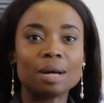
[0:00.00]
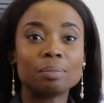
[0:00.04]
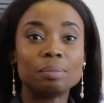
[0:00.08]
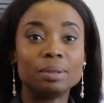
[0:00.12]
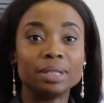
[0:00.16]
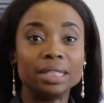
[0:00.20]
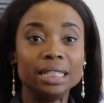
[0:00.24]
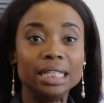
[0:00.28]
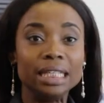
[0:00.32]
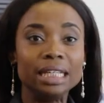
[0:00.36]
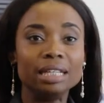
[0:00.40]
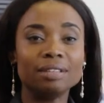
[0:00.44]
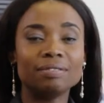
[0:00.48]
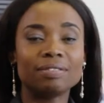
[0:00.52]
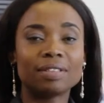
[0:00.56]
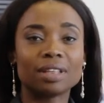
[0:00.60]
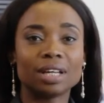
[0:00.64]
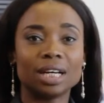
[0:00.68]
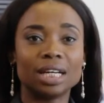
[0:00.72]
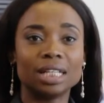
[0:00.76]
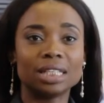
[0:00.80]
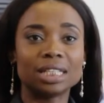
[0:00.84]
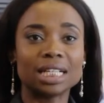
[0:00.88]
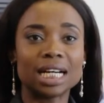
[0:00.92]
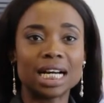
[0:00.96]
I believe
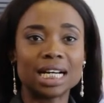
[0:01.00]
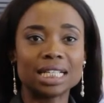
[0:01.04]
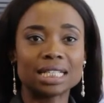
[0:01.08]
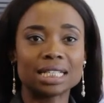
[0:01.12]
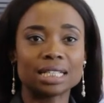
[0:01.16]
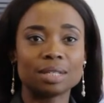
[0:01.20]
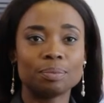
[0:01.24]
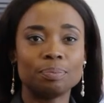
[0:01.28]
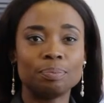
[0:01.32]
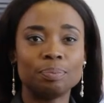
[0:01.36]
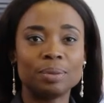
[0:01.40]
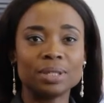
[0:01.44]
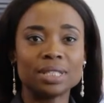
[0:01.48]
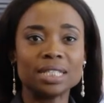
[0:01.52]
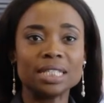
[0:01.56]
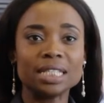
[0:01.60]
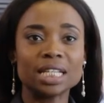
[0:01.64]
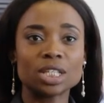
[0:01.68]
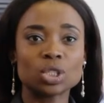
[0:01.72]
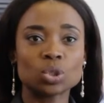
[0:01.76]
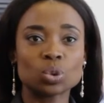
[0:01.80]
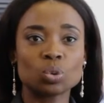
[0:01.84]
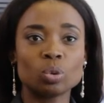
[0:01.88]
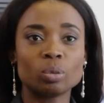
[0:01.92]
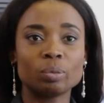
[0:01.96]
that as a
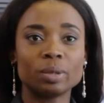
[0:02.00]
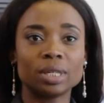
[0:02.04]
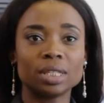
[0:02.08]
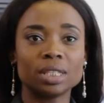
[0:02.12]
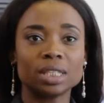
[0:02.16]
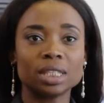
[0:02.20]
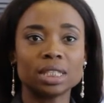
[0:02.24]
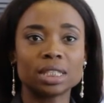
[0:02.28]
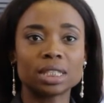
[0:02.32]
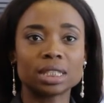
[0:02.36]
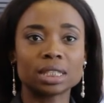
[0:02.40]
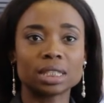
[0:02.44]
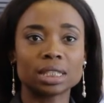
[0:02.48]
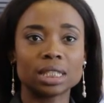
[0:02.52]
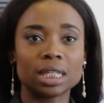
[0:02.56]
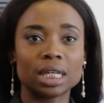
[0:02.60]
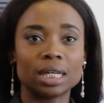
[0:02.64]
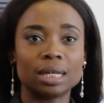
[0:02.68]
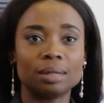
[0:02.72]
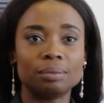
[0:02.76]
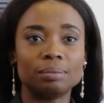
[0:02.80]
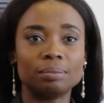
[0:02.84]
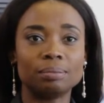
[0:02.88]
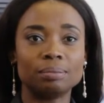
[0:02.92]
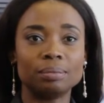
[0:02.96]
businesswoman,
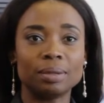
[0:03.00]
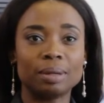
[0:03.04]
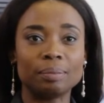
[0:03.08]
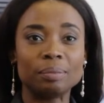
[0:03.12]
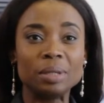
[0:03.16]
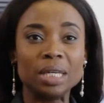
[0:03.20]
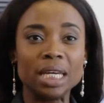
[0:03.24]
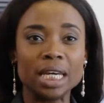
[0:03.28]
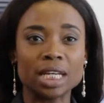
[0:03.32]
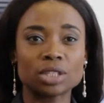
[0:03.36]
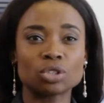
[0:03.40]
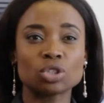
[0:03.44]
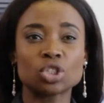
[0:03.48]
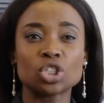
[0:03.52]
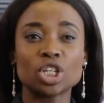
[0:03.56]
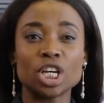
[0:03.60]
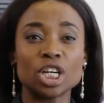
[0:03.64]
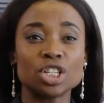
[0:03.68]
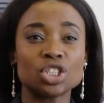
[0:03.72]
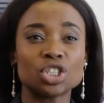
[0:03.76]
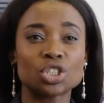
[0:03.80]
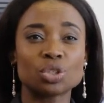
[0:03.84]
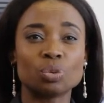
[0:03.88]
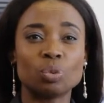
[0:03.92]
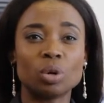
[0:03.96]
I'm here to
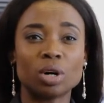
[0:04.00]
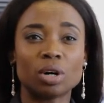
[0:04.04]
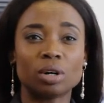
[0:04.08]
change the